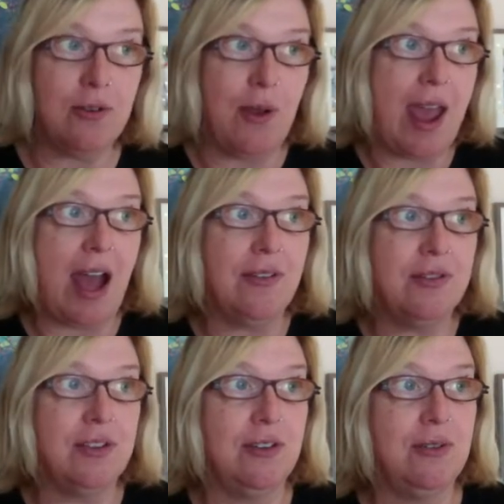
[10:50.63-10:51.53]

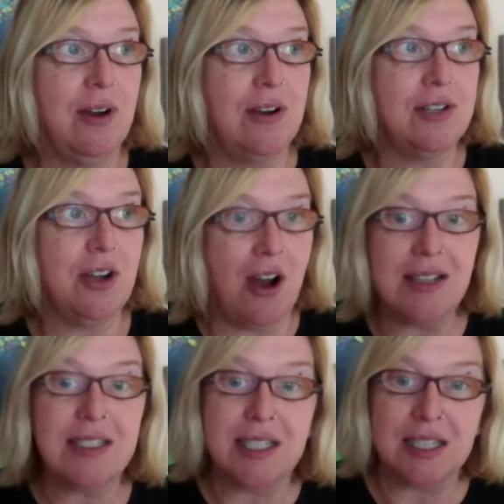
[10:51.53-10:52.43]
have to
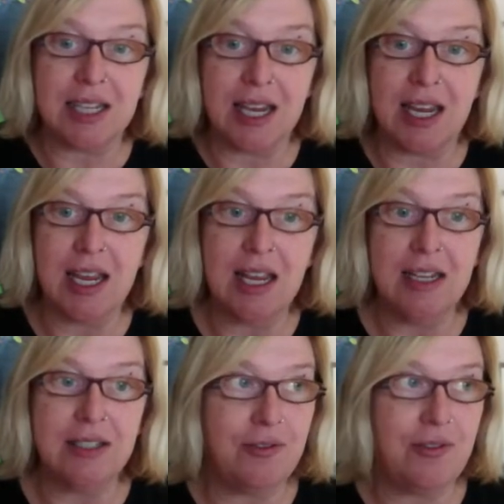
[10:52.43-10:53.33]
constantly
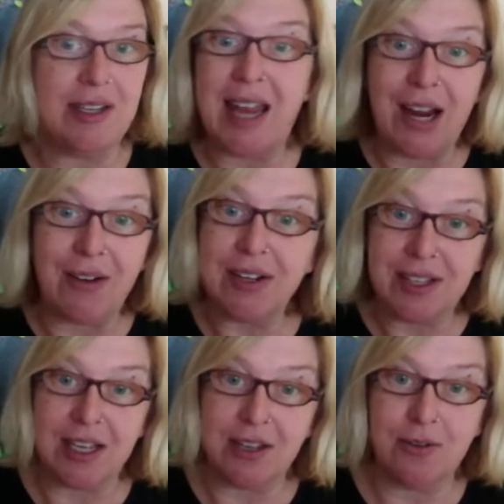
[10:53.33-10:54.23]
defend
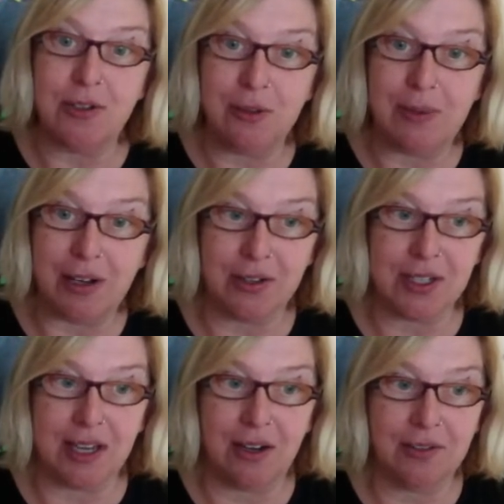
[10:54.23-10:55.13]
everything that you do about
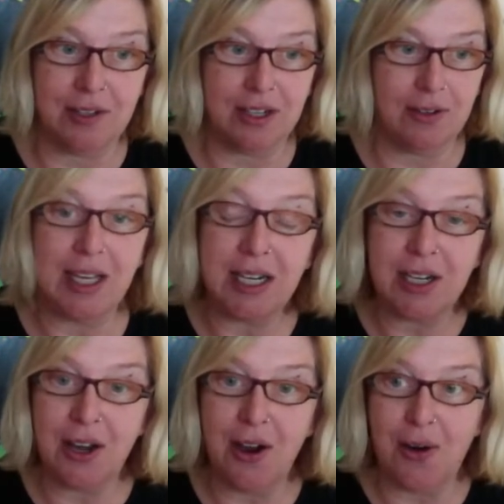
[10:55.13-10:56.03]
yourself. Let
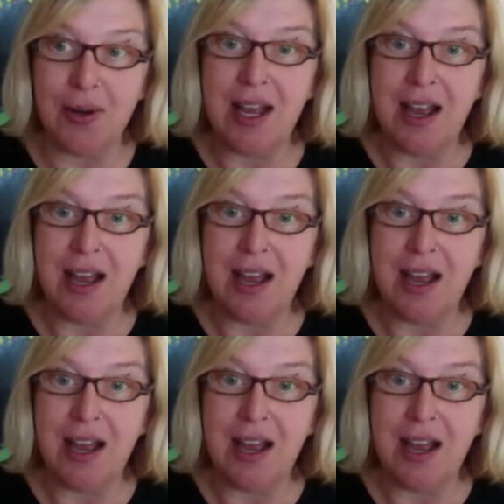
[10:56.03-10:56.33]
it go.